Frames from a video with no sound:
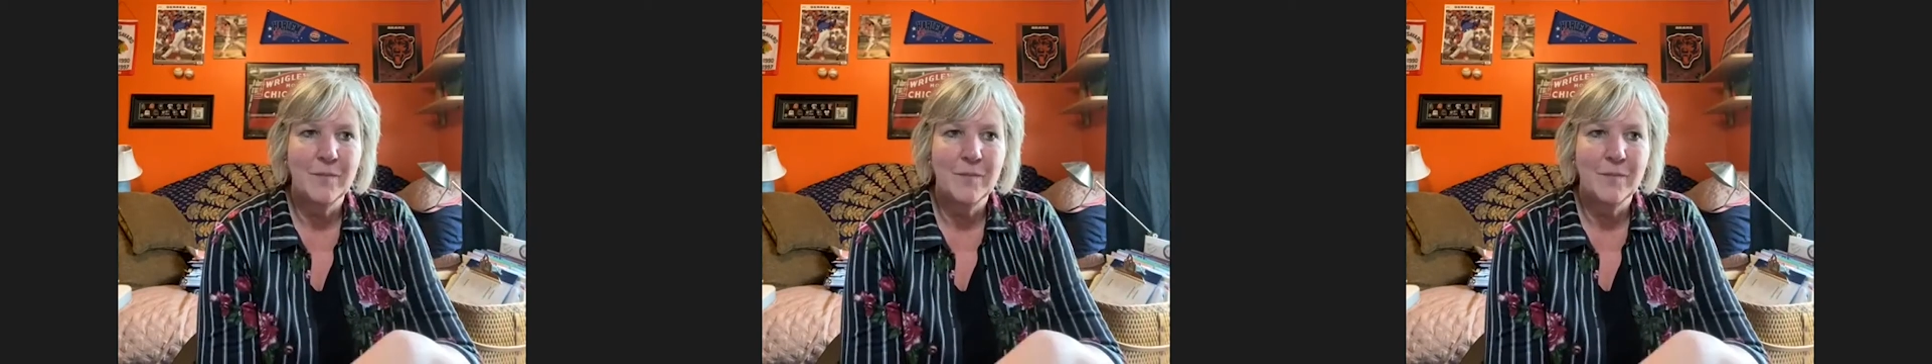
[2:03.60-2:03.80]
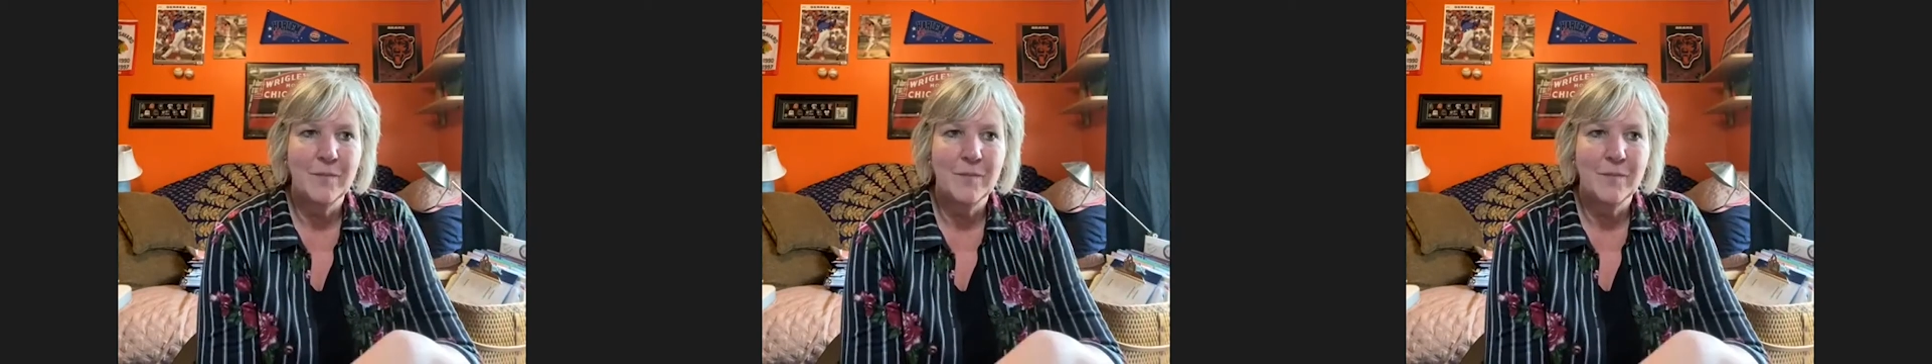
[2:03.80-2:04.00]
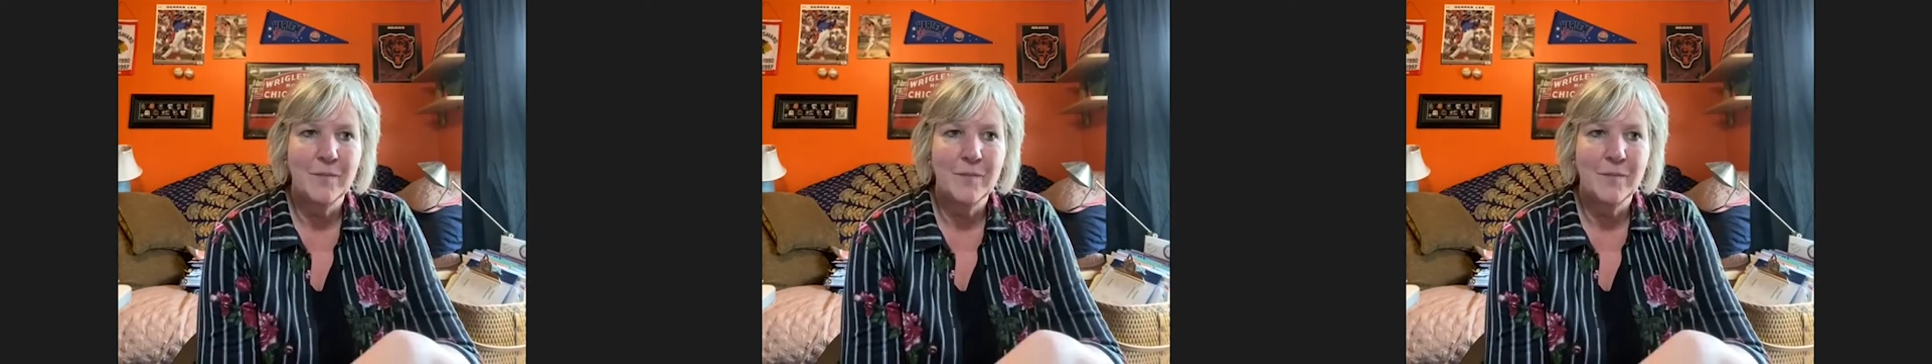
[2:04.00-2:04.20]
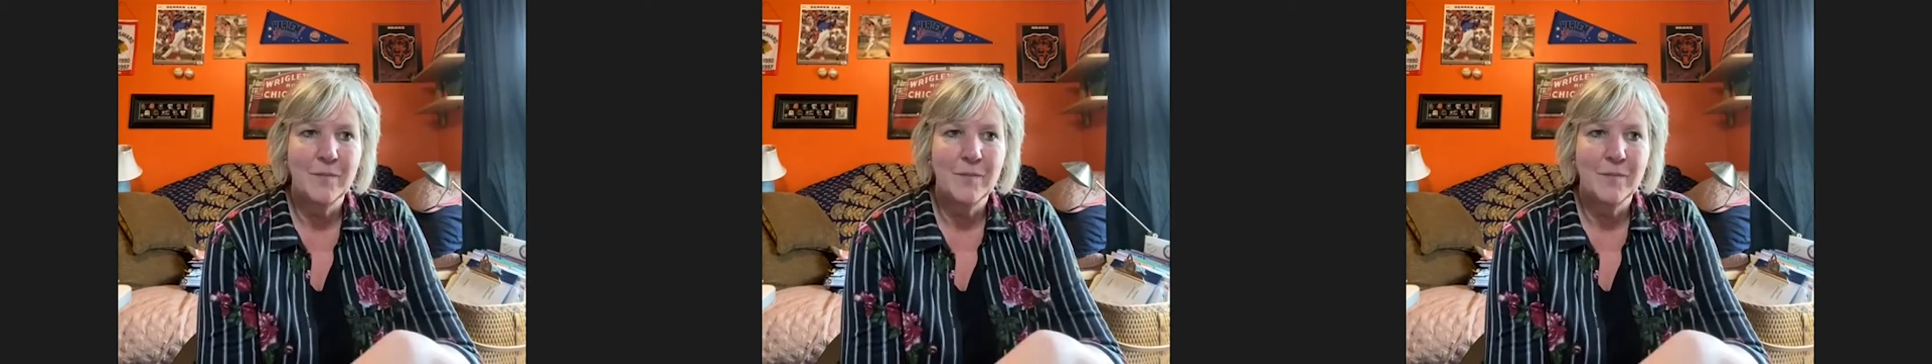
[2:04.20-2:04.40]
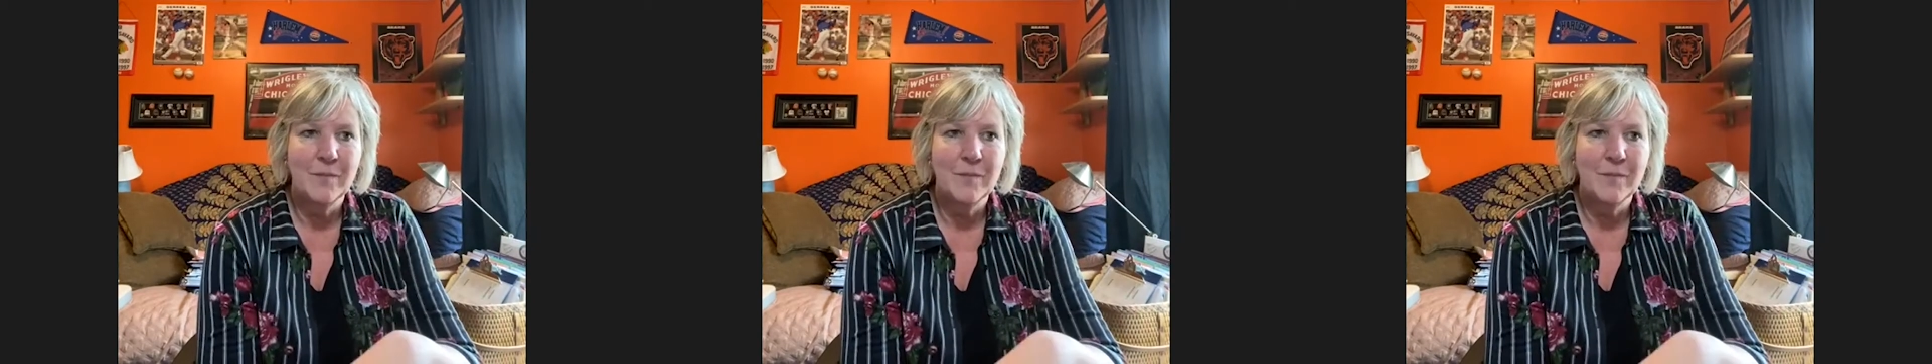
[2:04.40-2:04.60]
oh it's kind
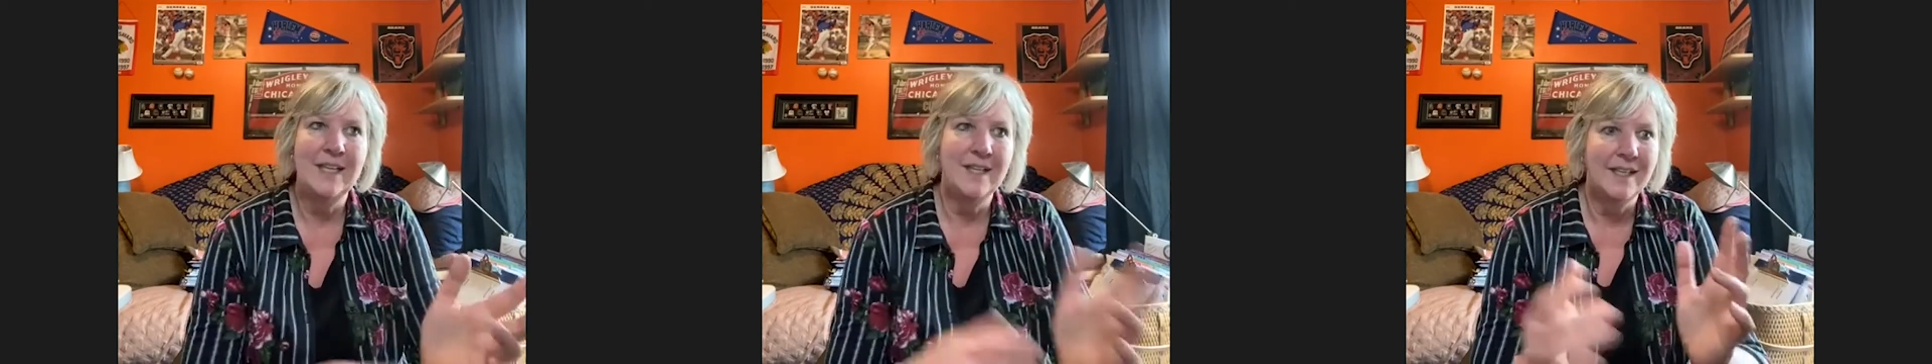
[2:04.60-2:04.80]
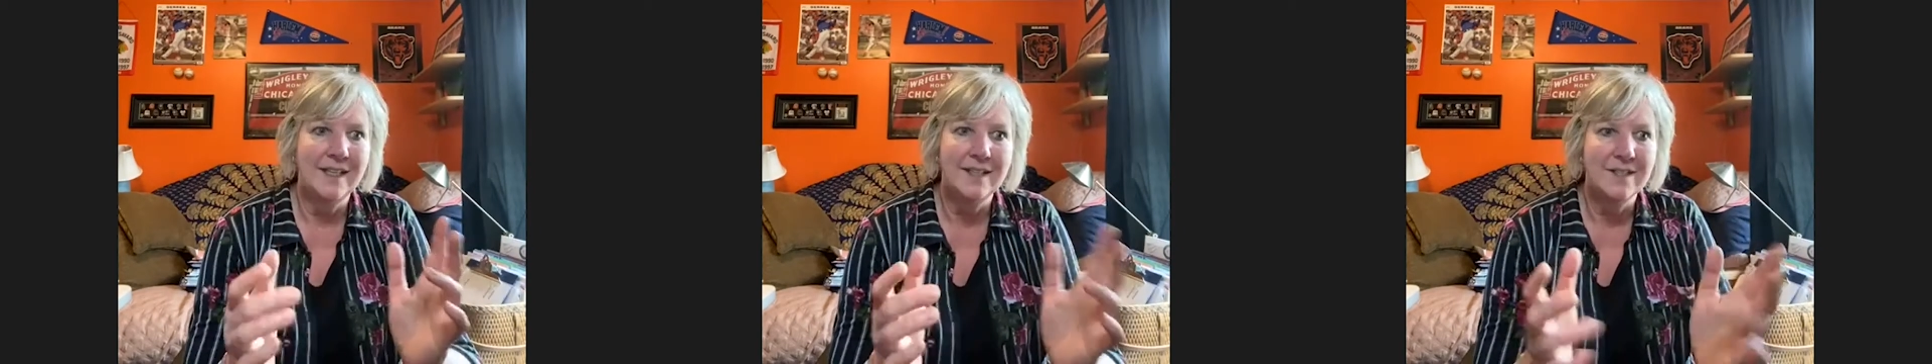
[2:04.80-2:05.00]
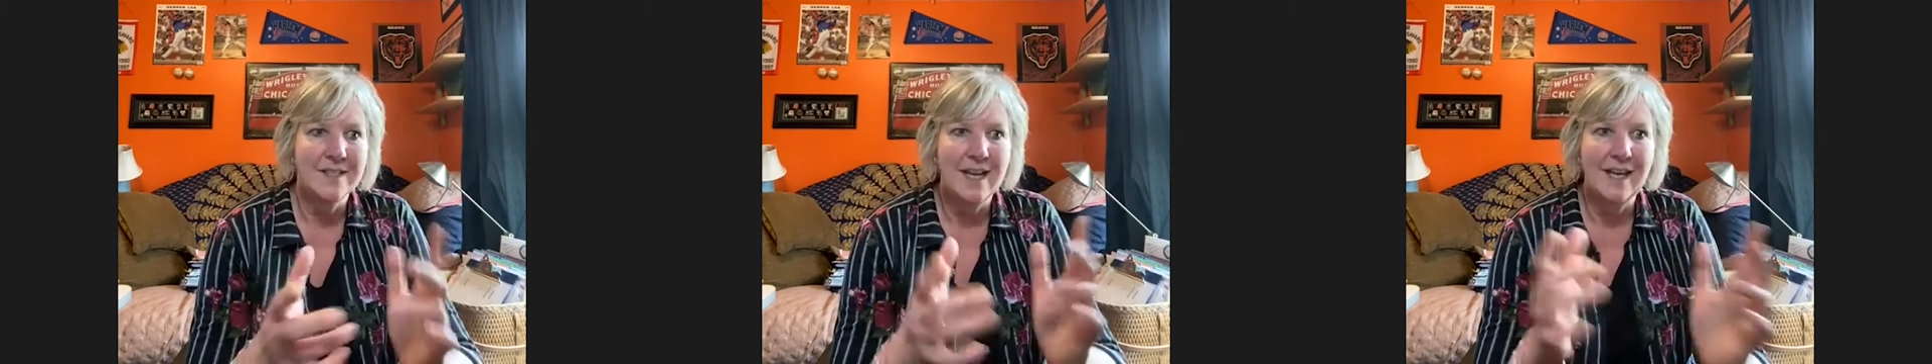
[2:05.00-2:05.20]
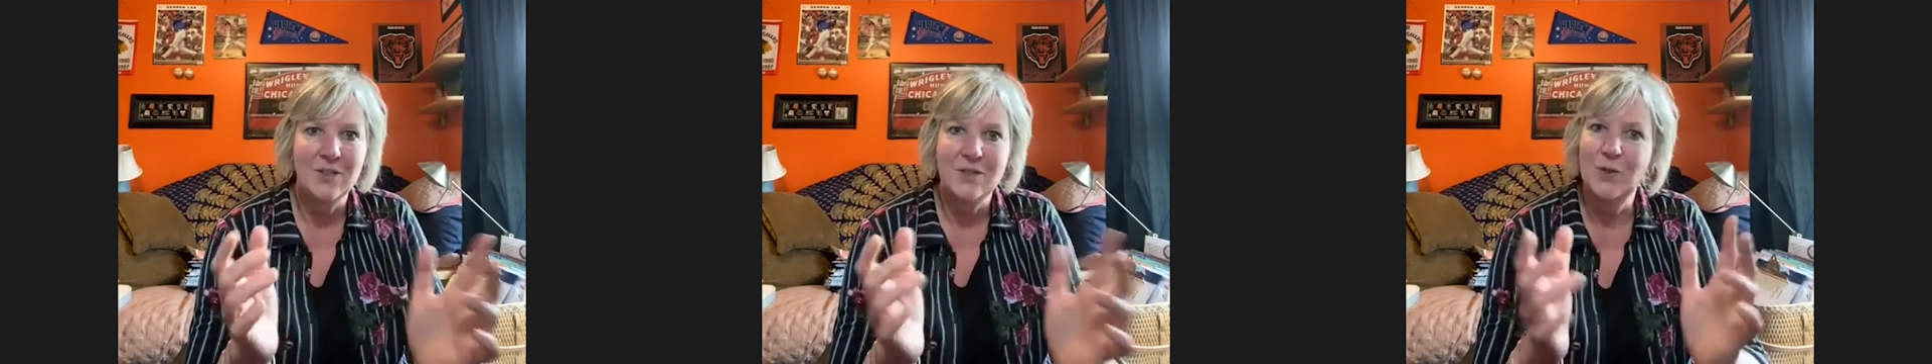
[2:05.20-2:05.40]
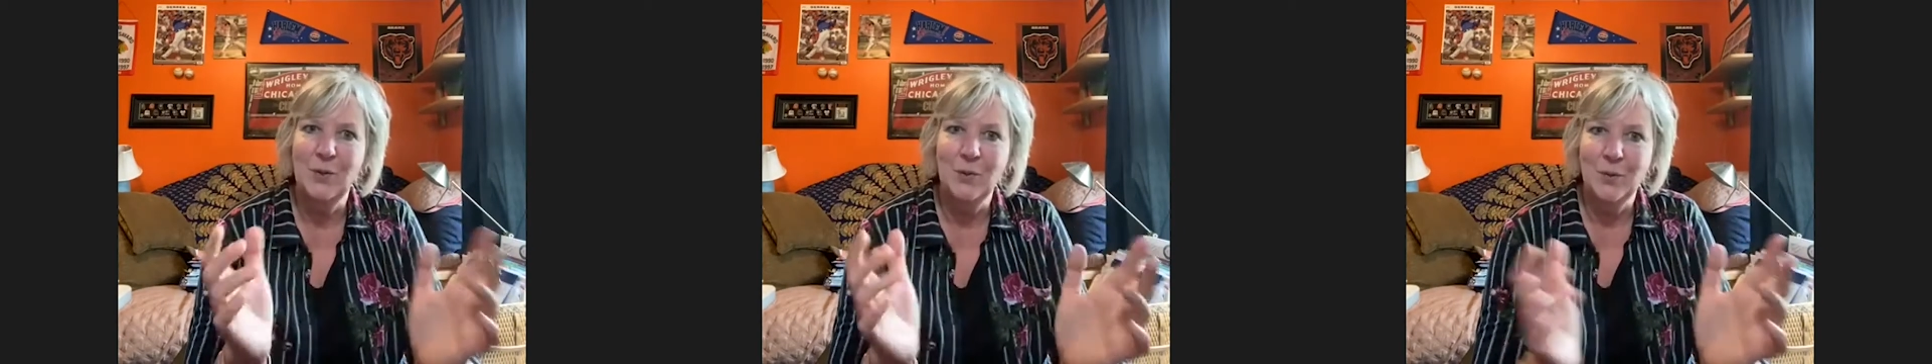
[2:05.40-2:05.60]
of an indian sage
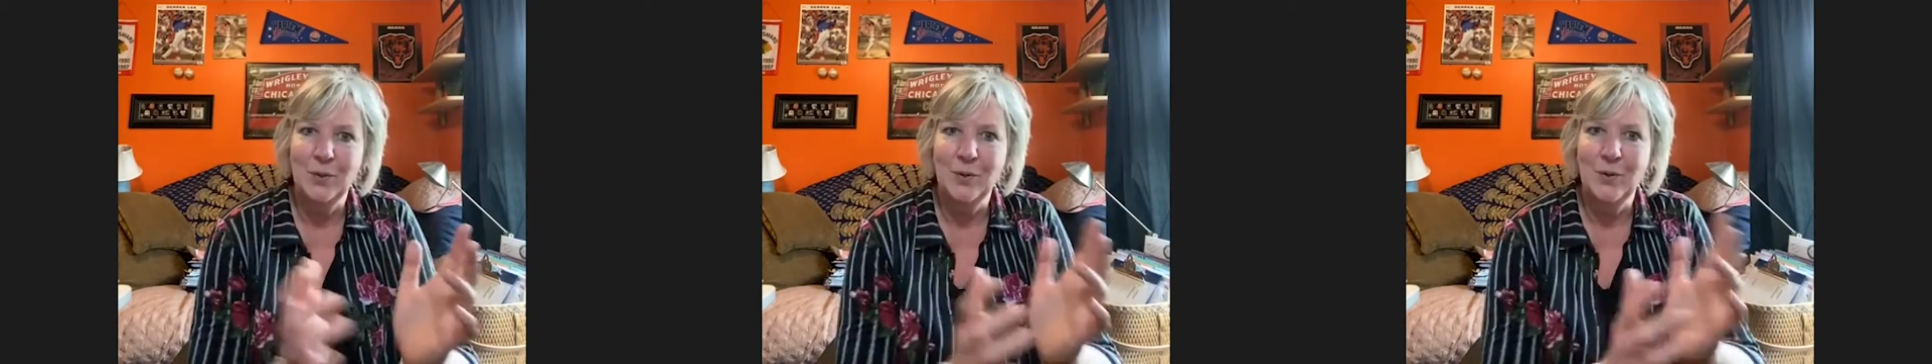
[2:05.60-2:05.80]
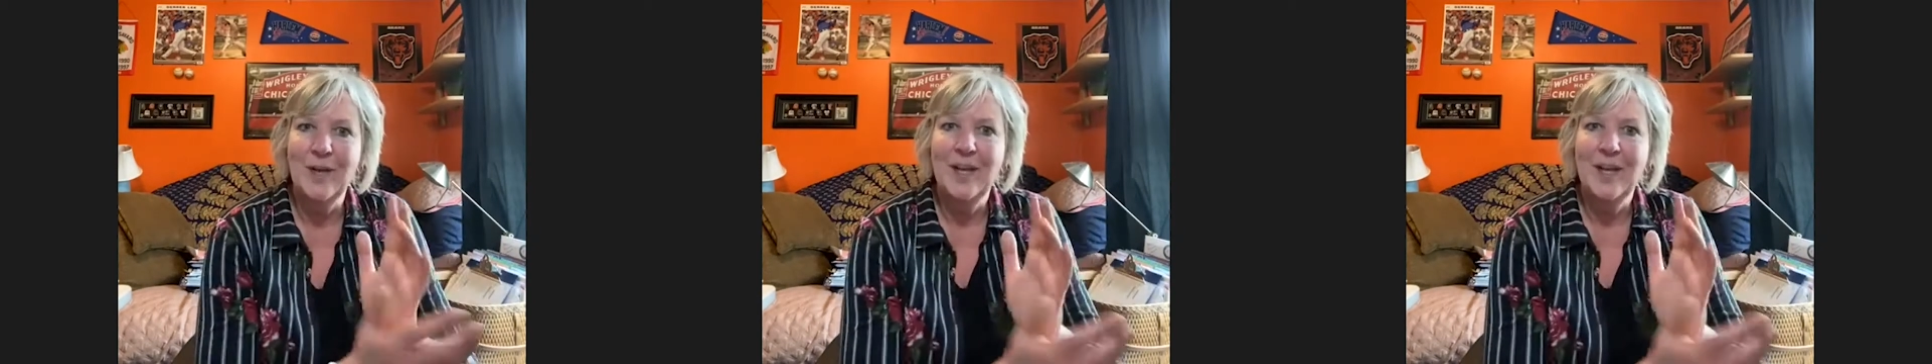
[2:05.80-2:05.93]
guru